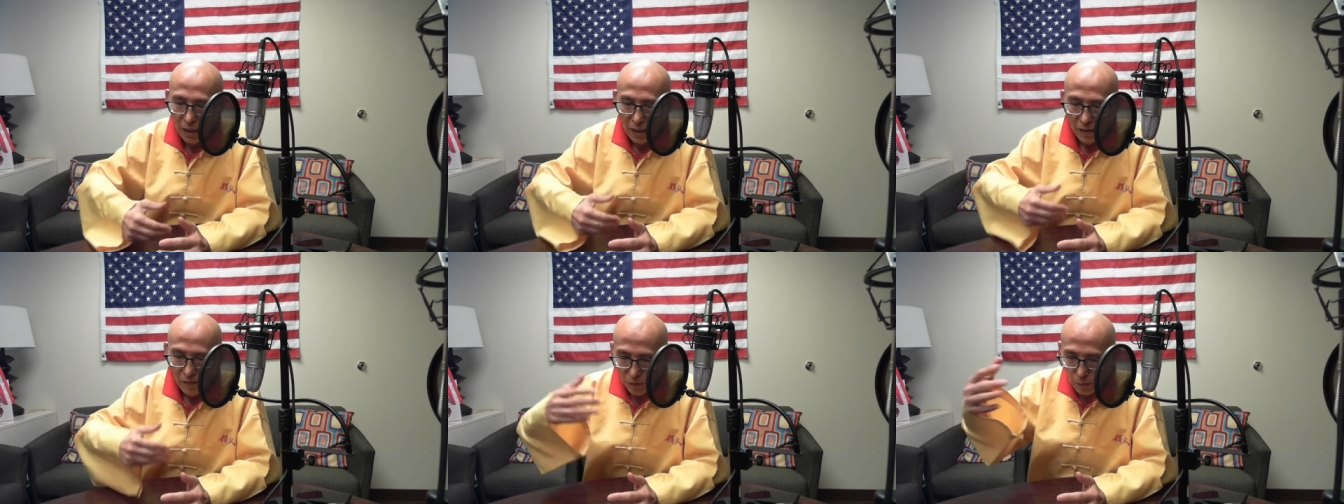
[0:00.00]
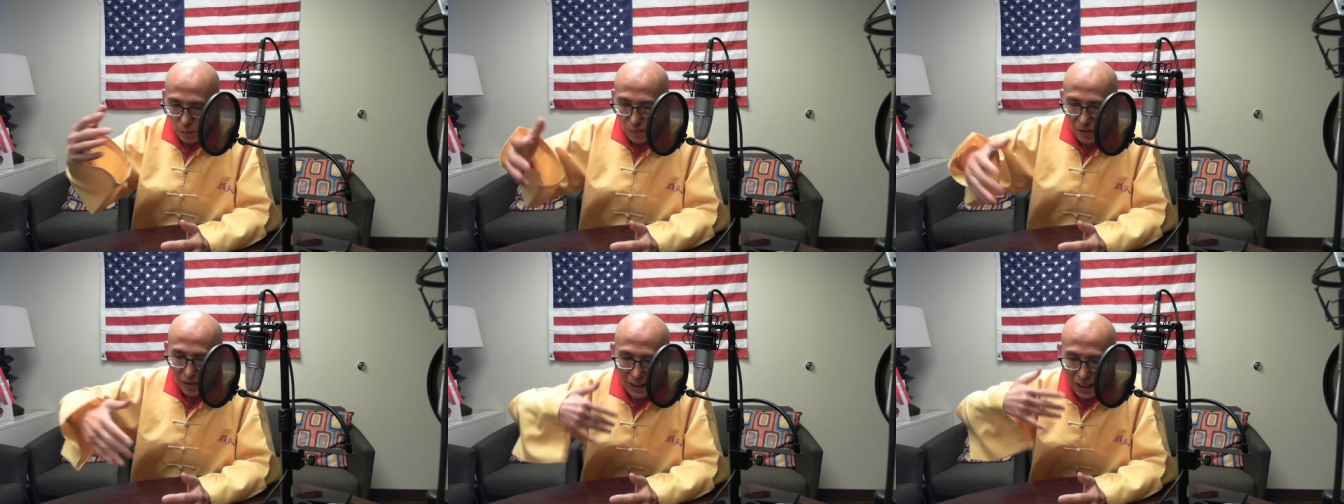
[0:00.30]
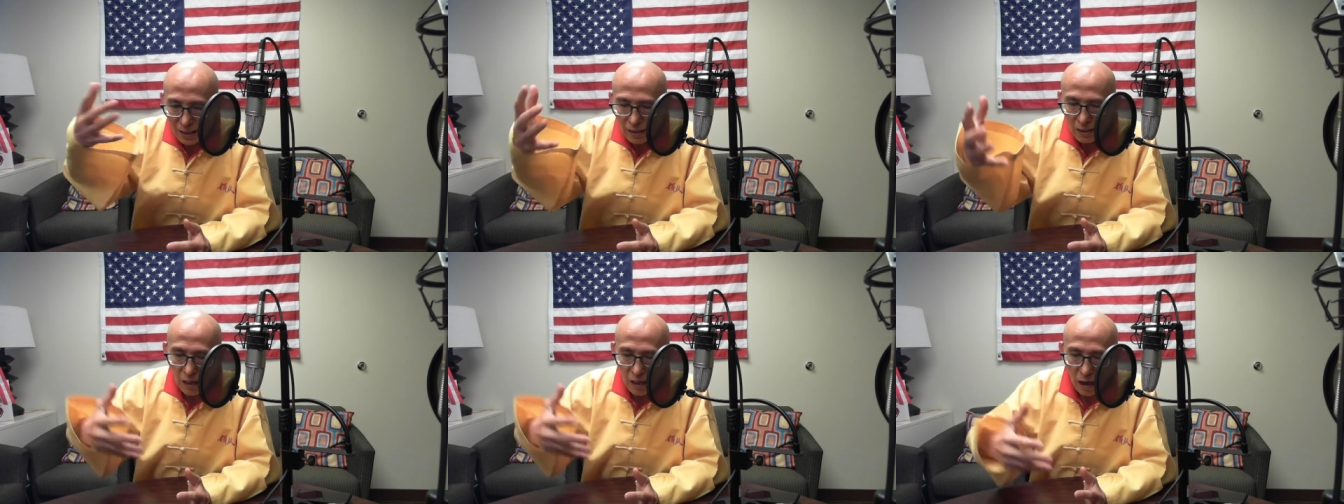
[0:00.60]
from the
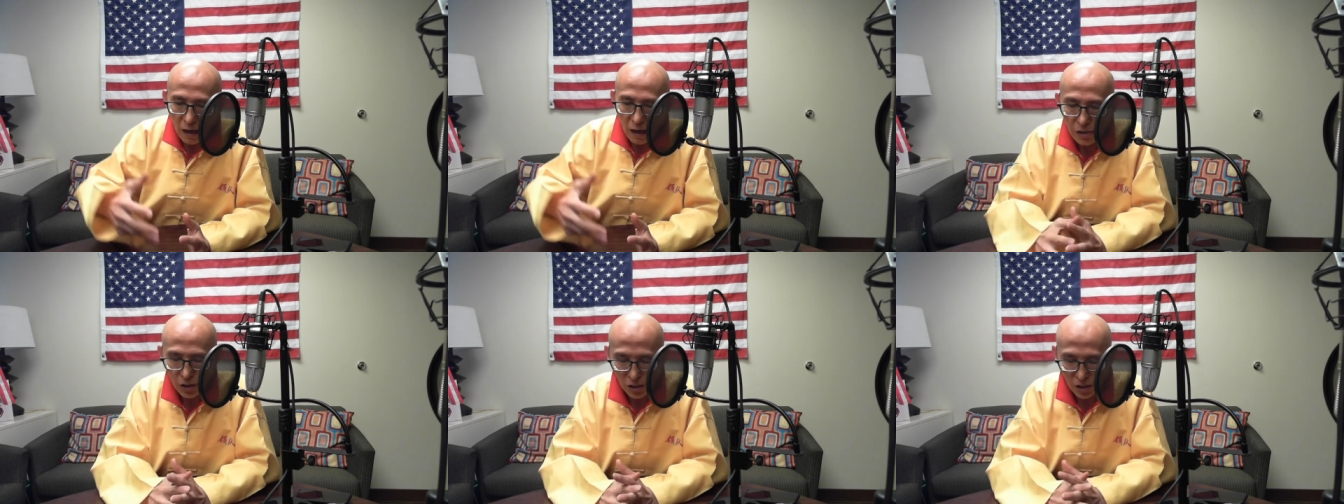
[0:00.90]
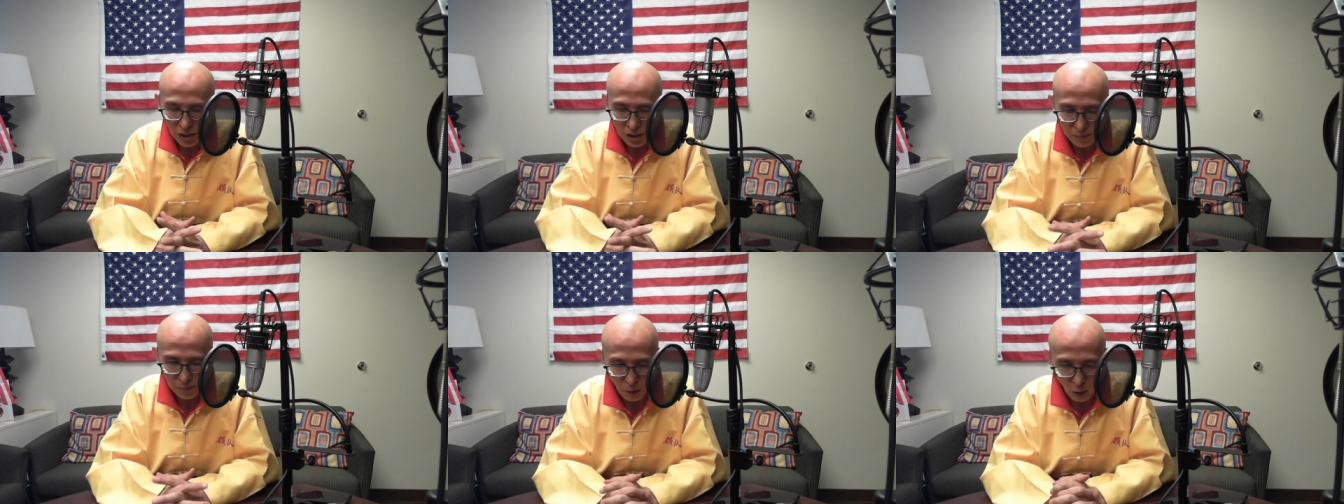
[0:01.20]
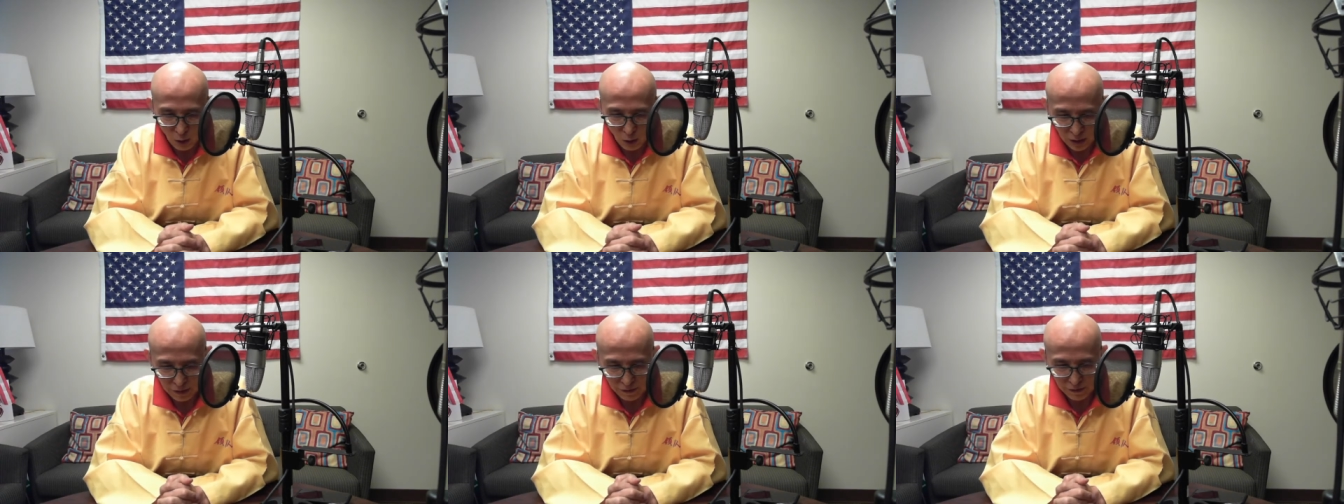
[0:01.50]
Zen conscious
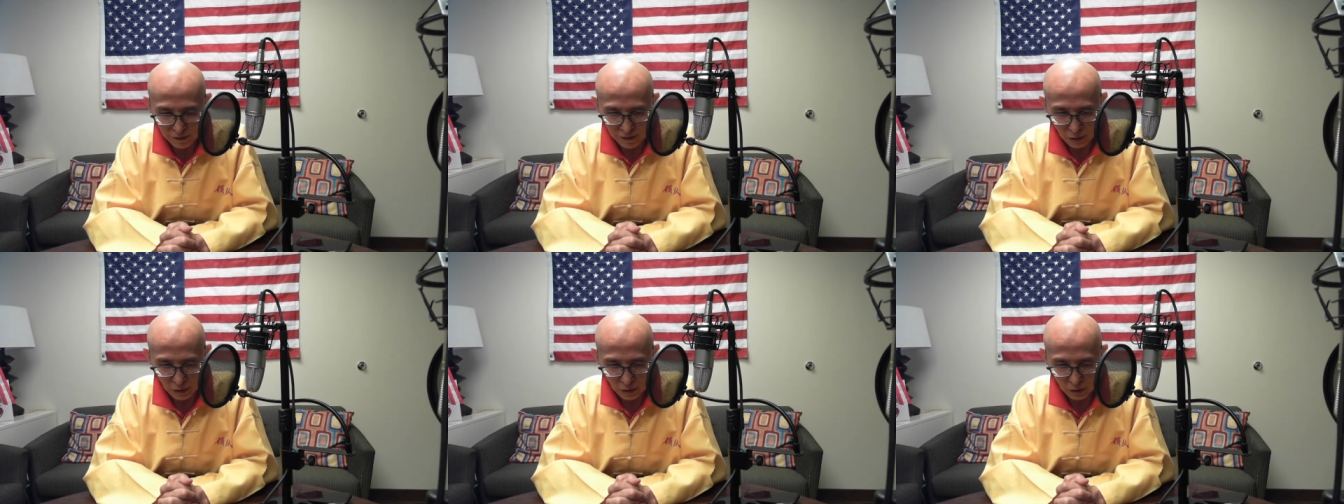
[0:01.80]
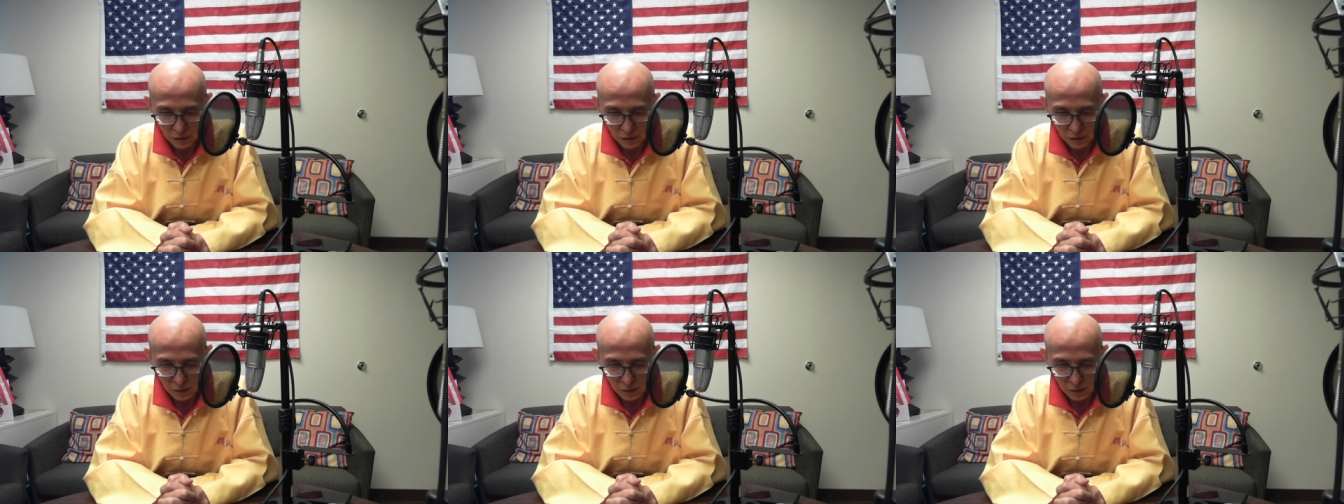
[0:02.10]
point of view.